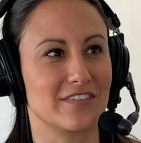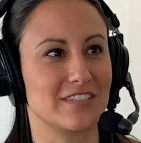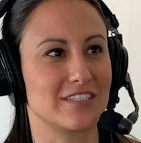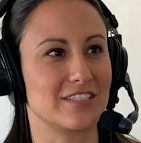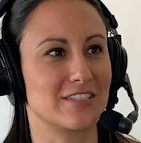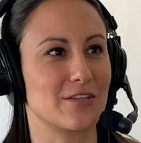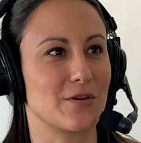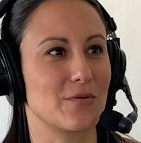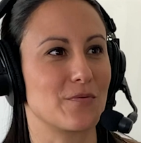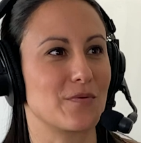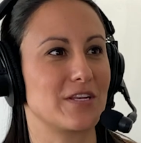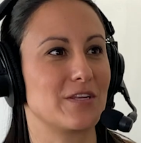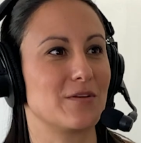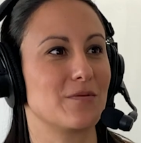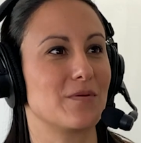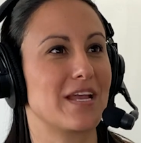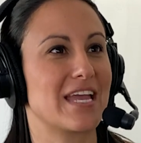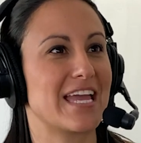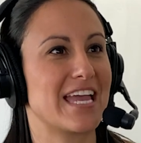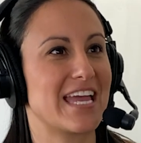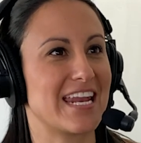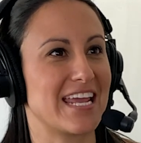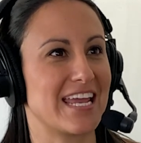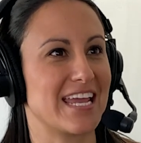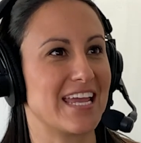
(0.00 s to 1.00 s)
and so when you
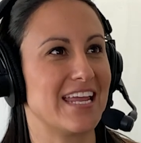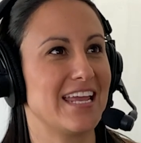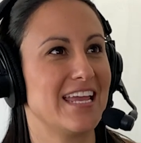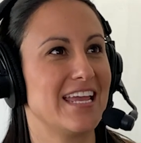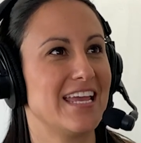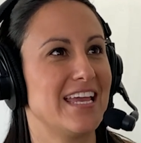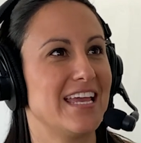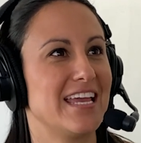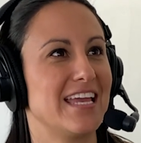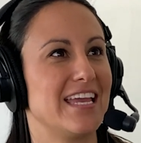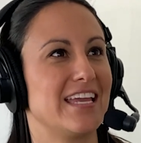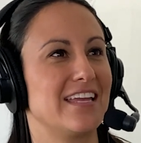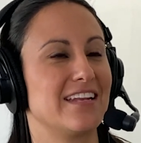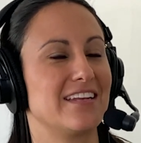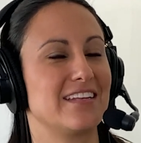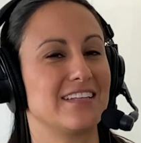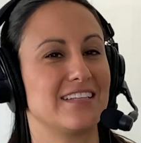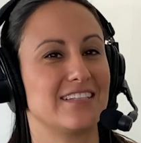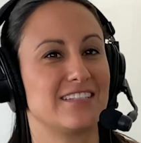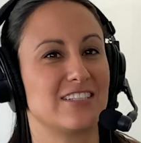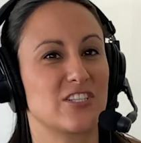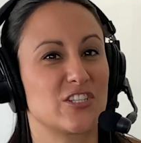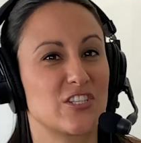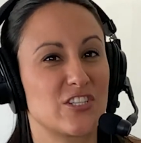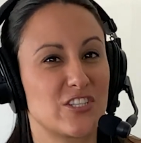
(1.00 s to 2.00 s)
hit it it
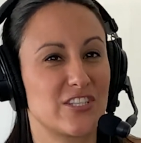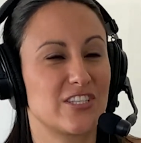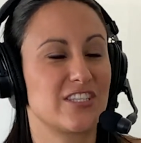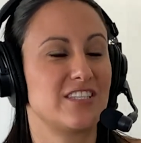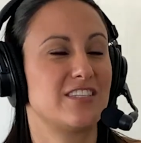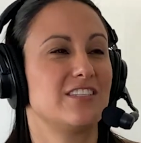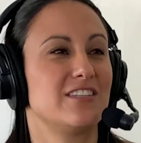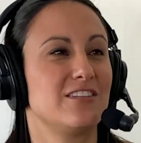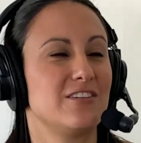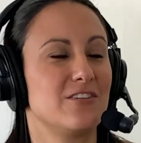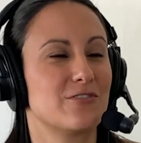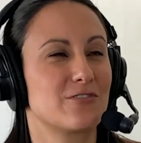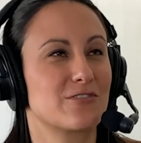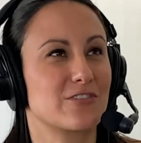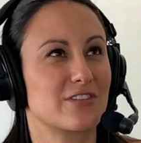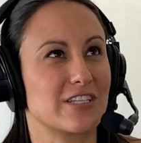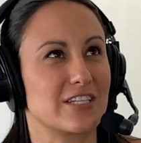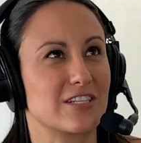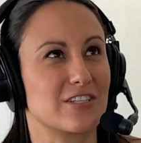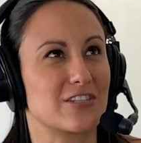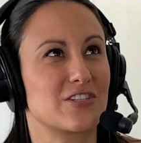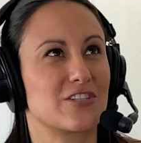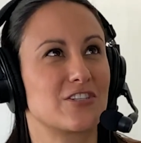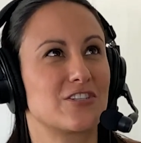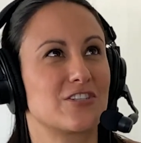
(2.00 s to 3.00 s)
sh-
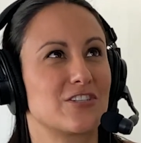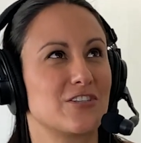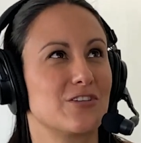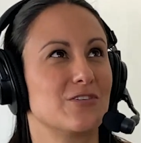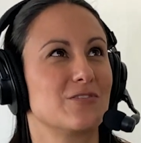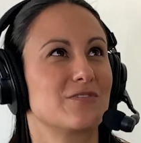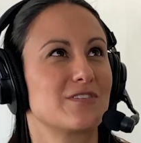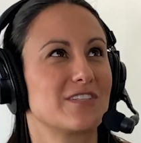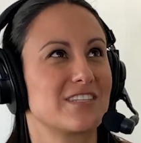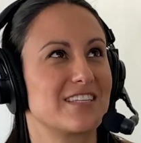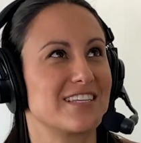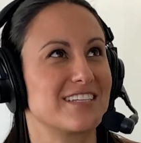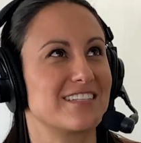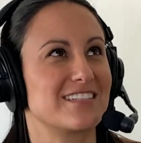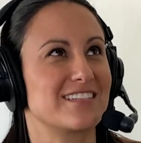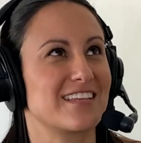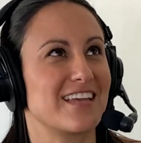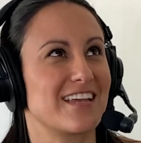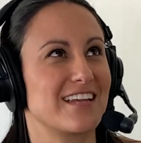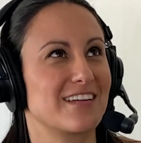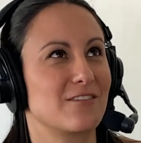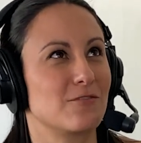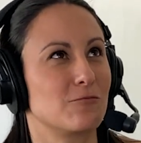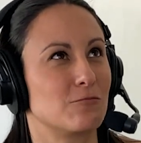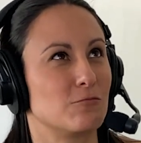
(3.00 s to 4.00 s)
usually shoots this
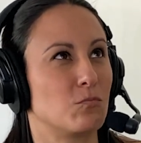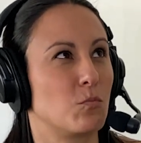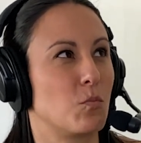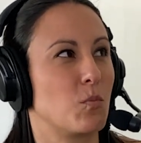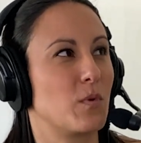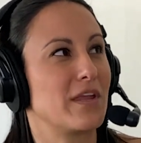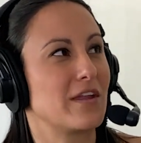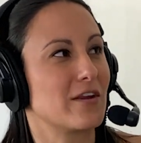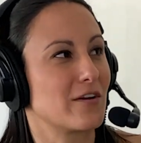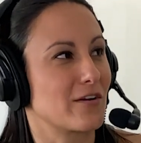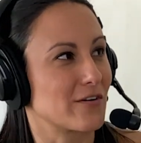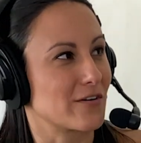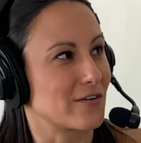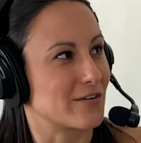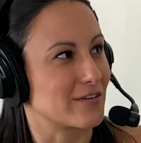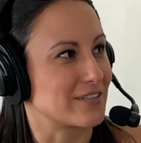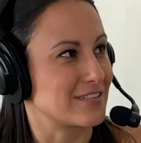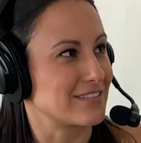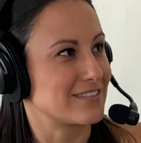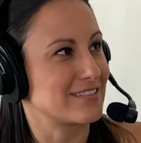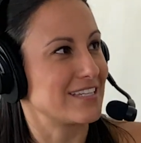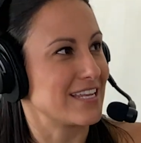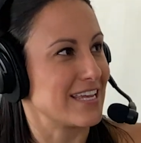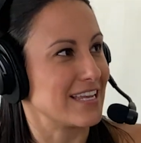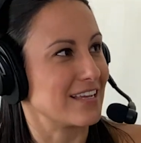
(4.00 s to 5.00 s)
like weird
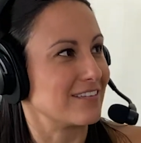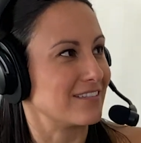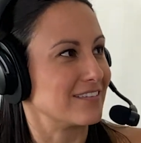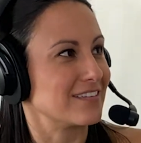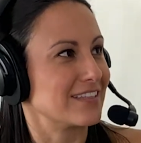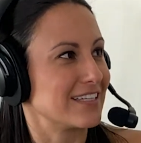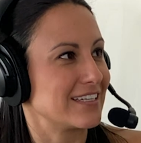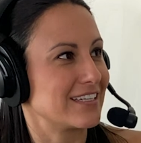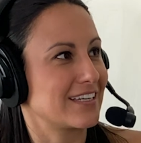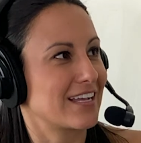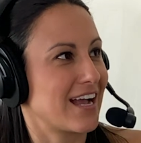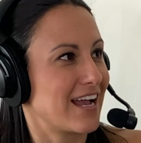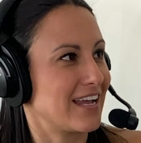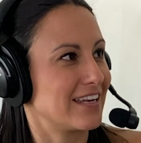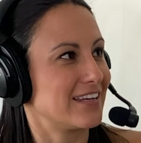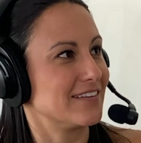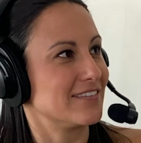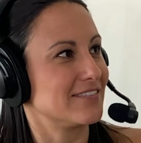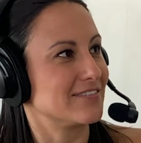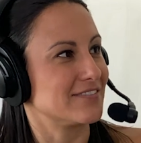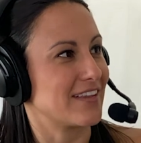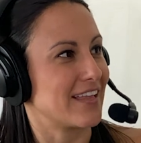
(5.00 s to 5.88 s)
tingly kind of